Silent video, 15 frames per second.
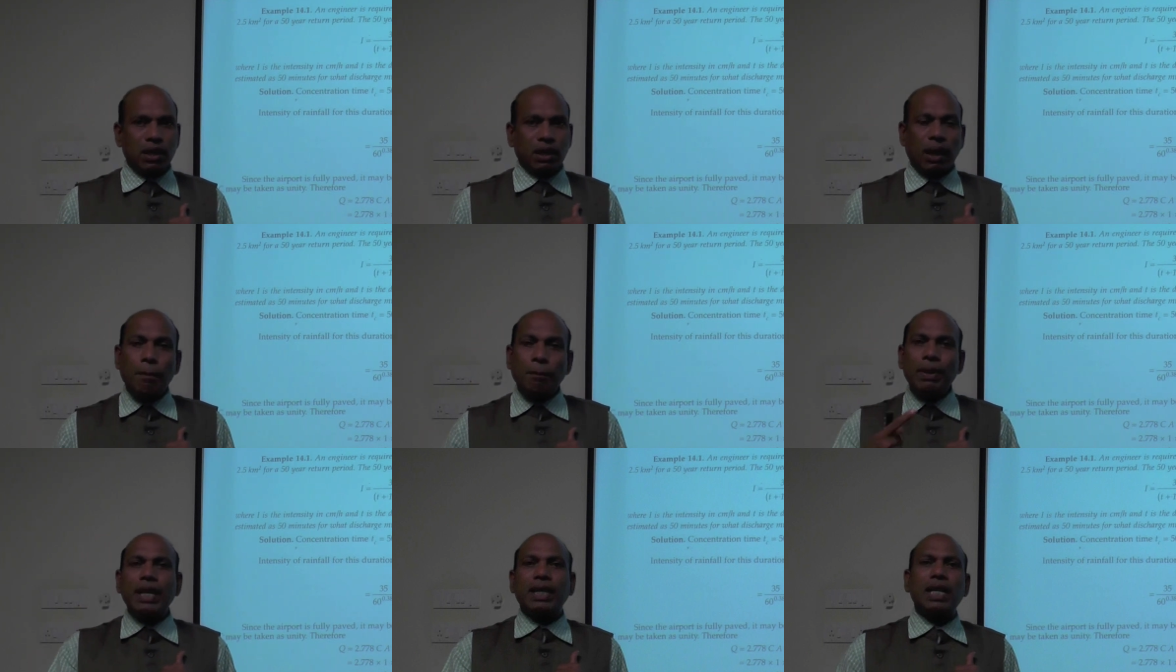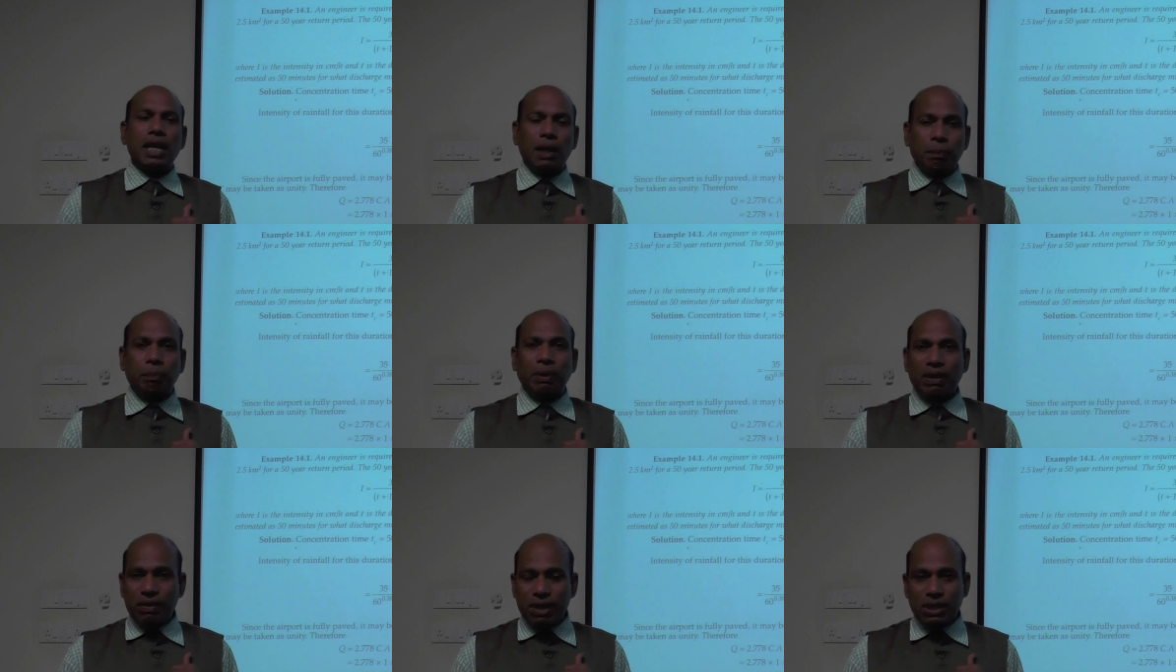Completely
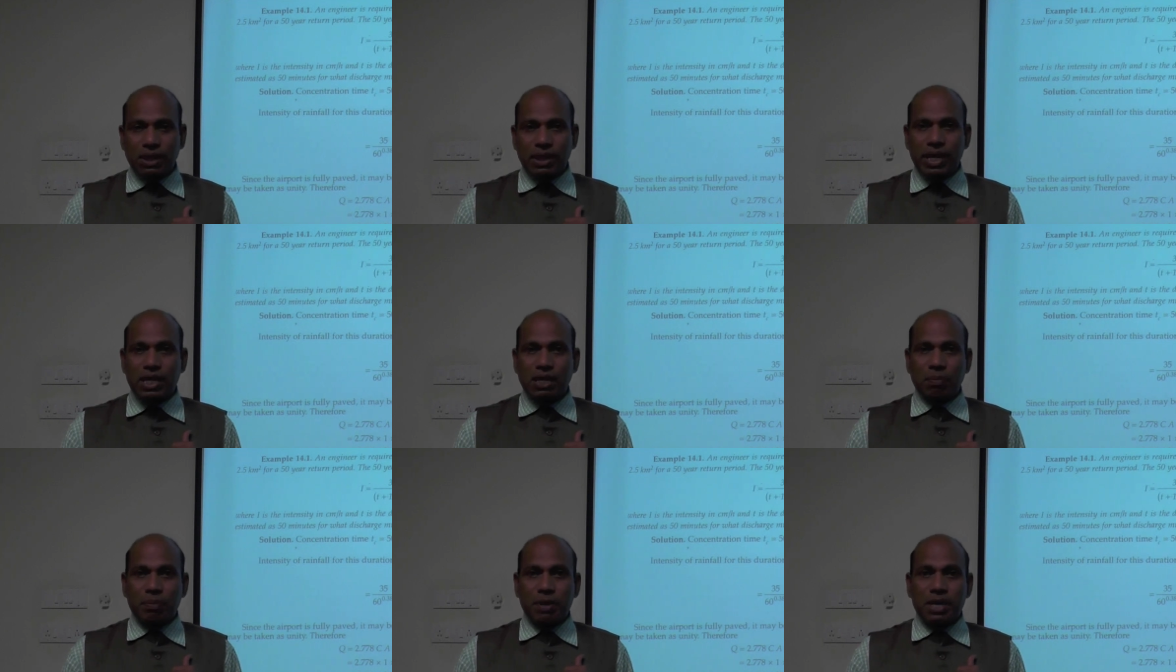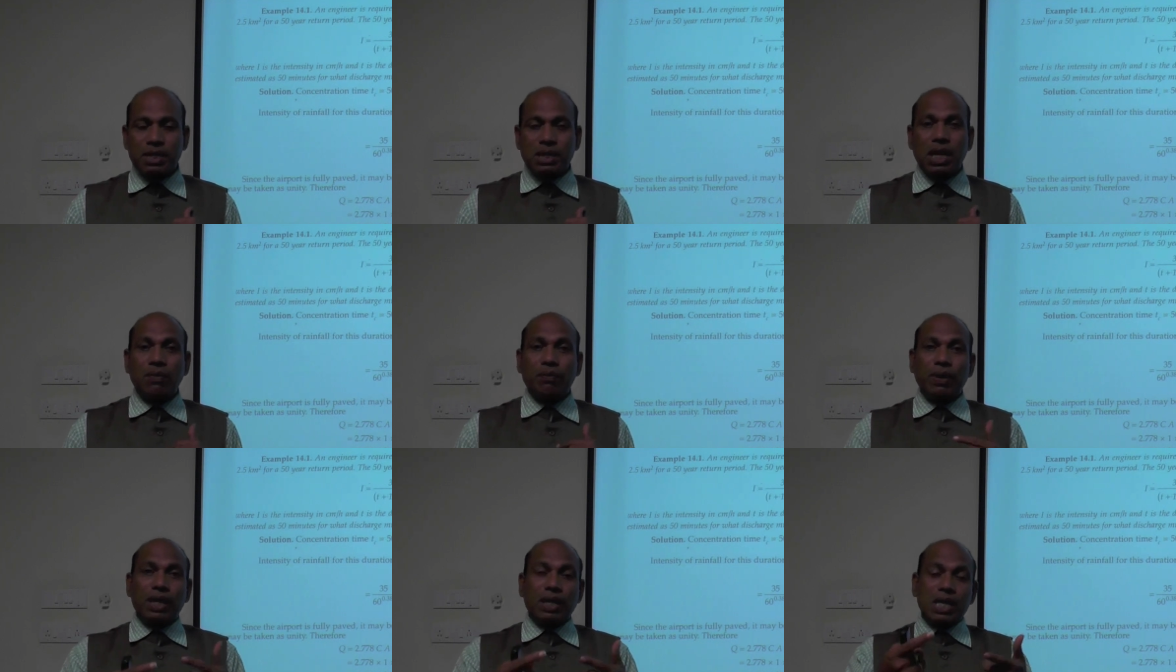impervious layer means the
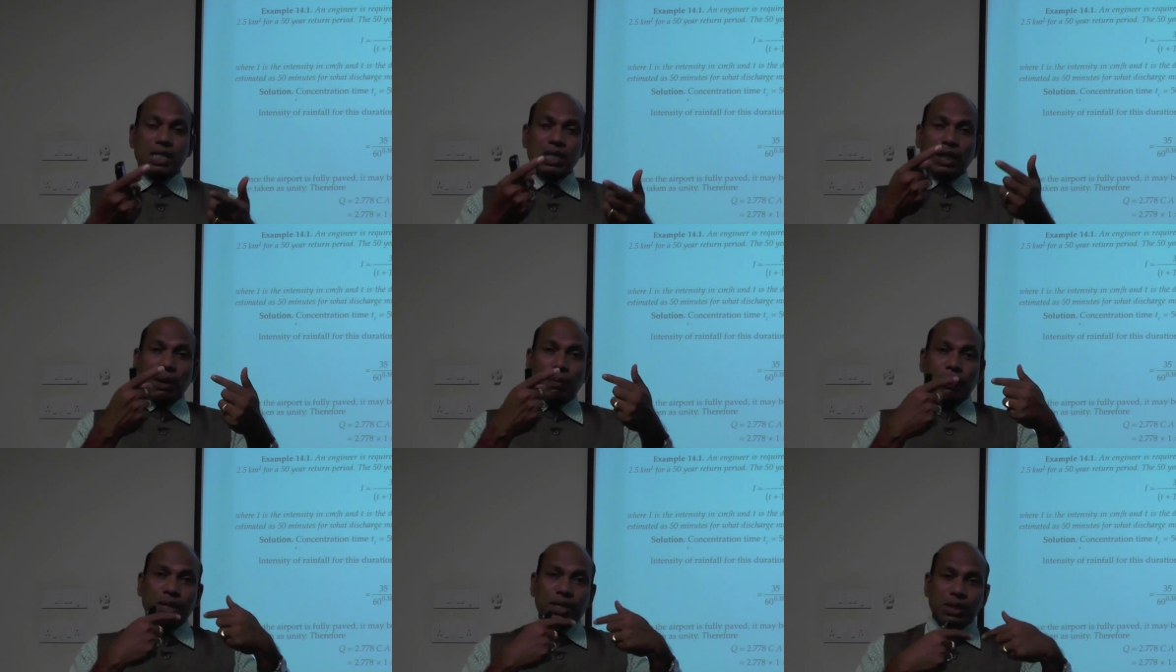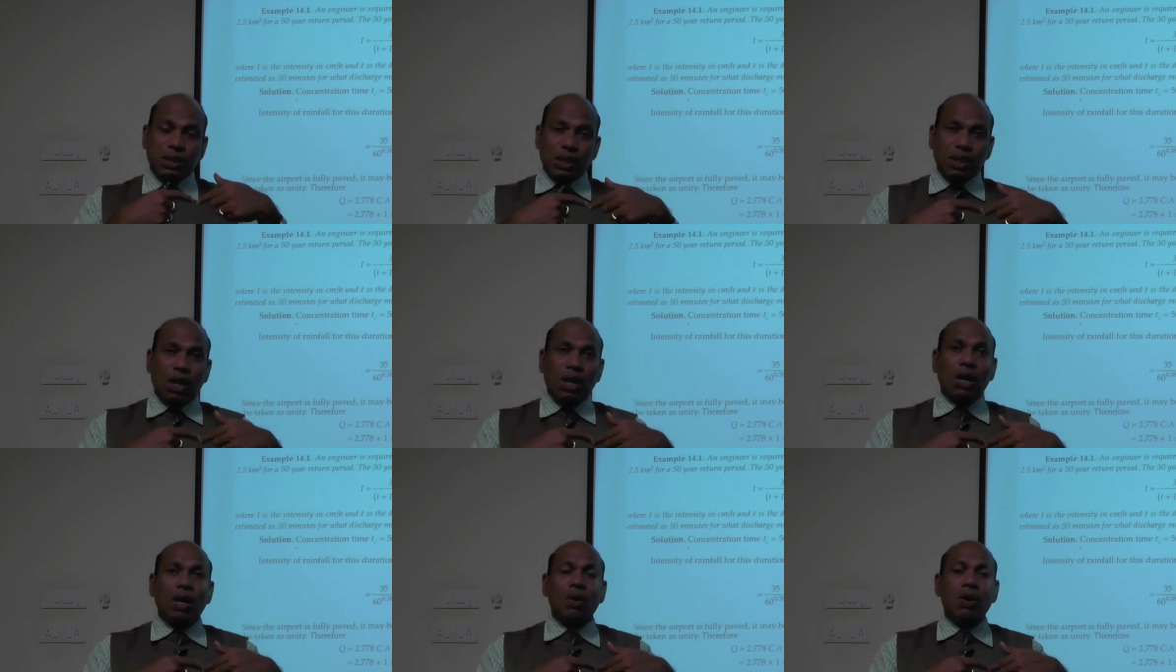infiltration capacity
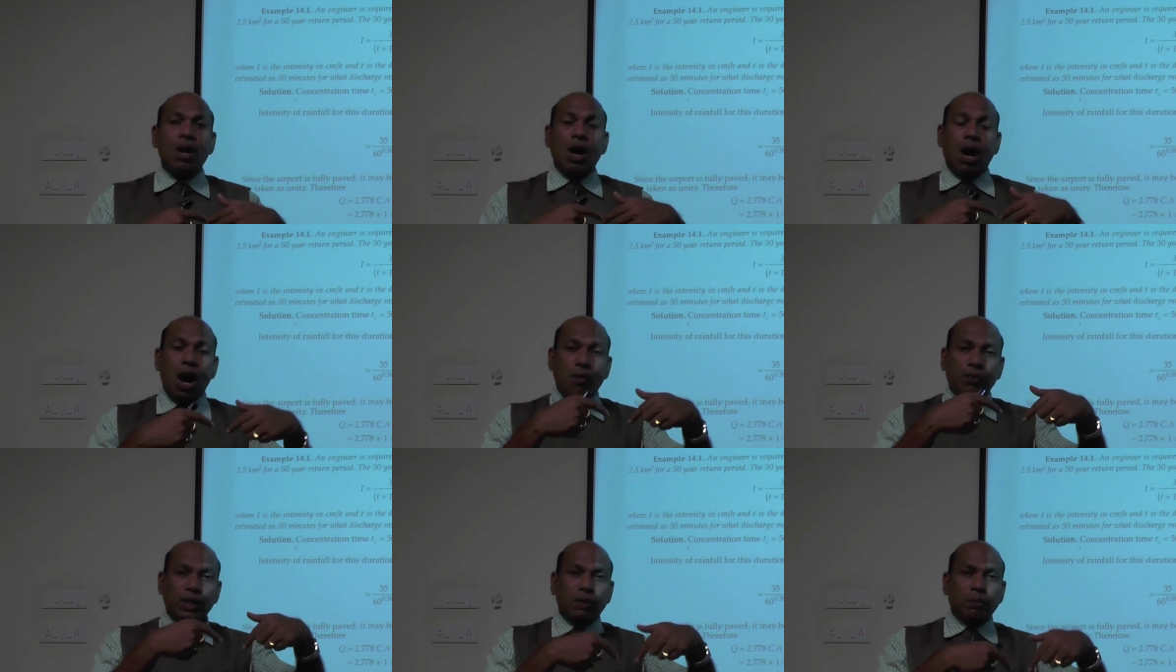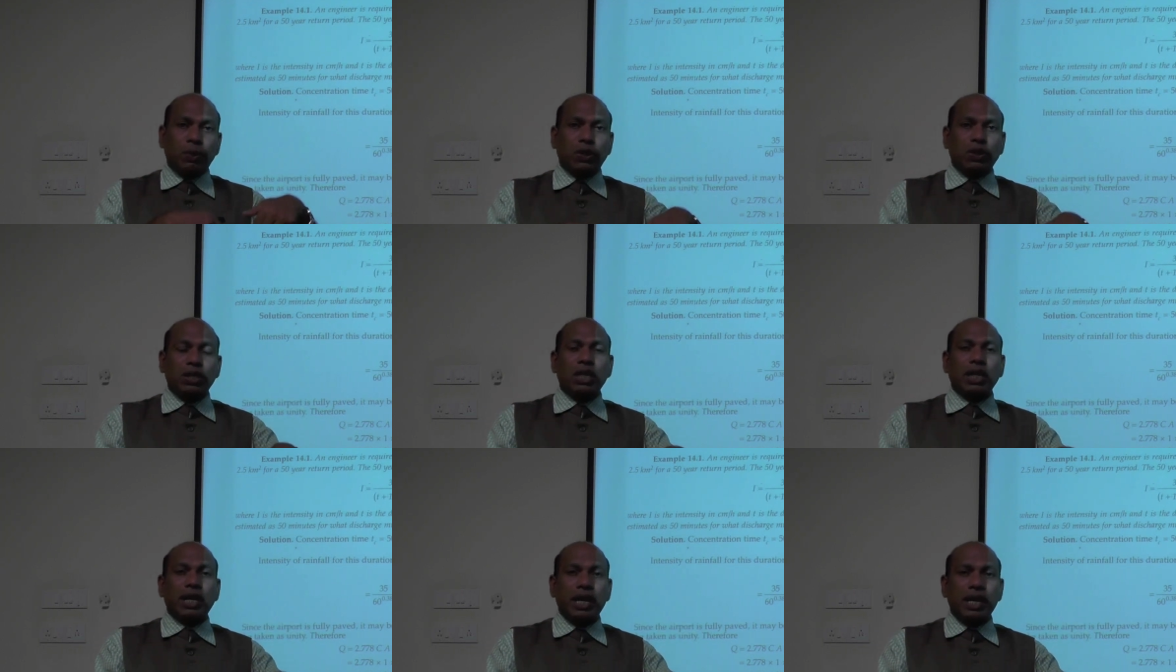of that
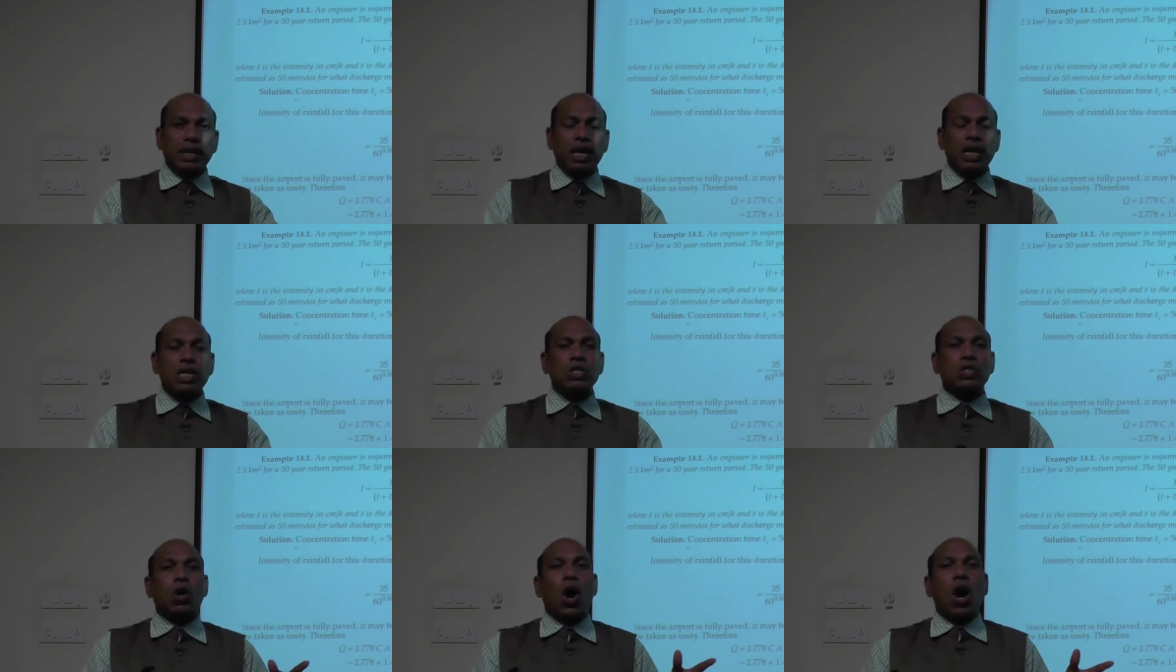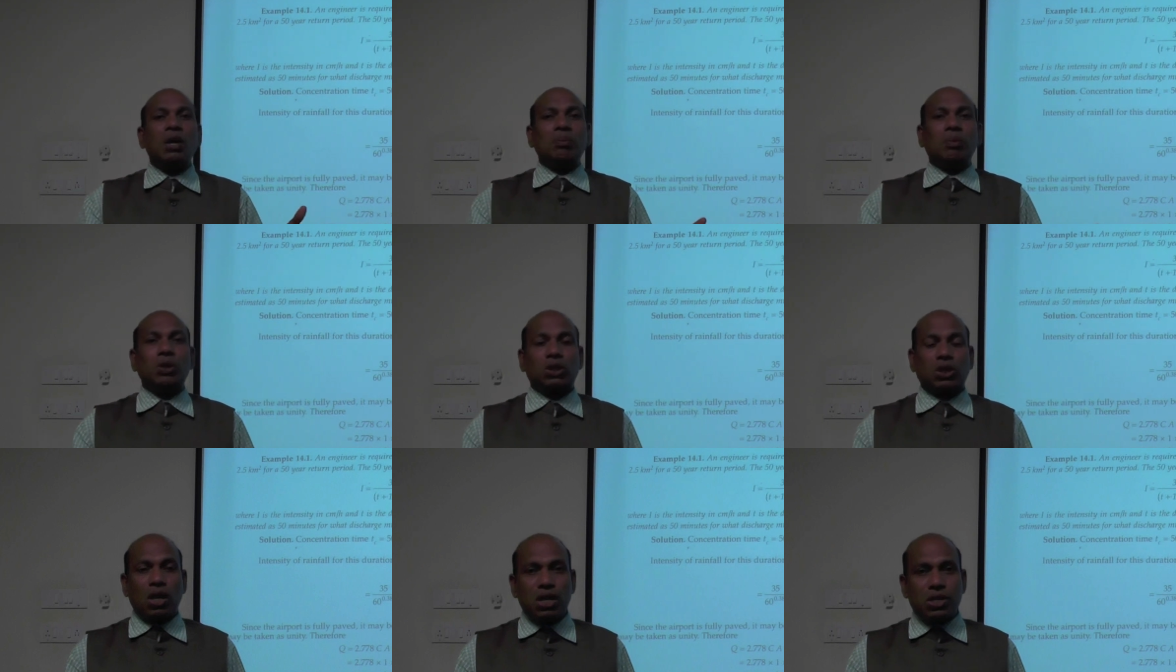particular area is
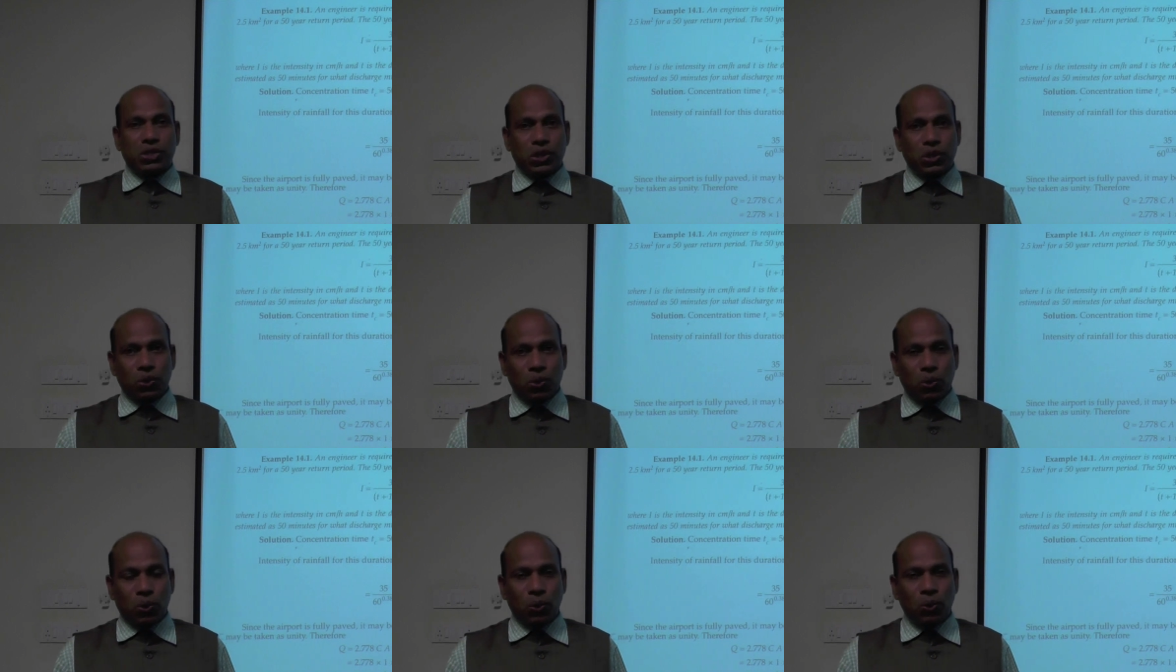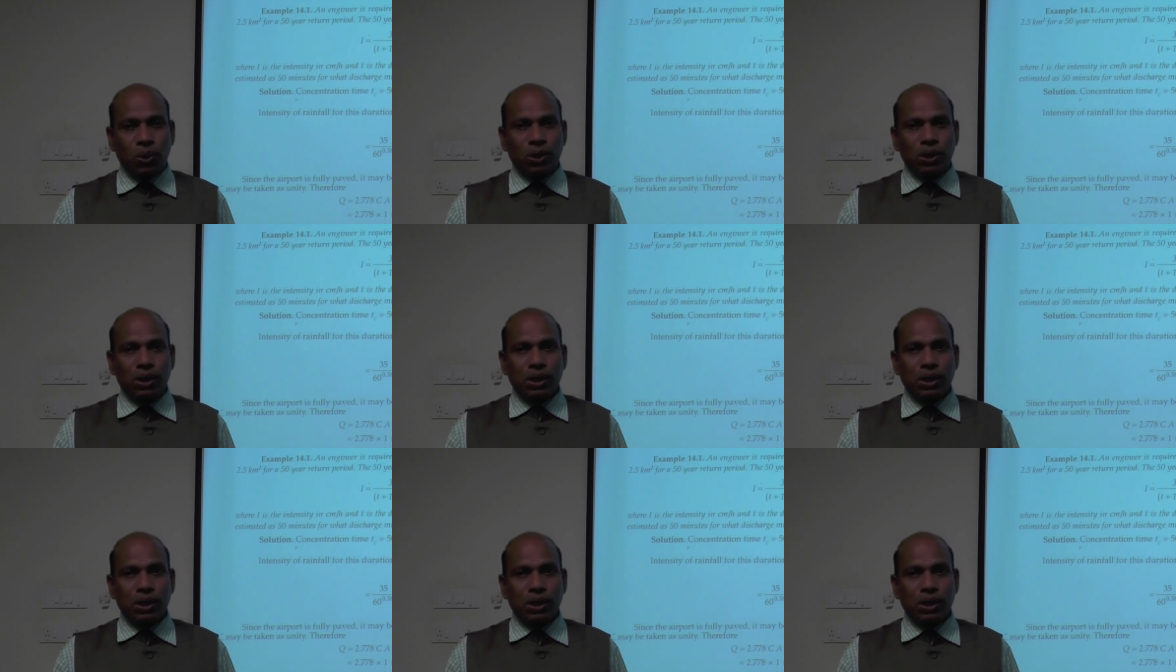almost all zero.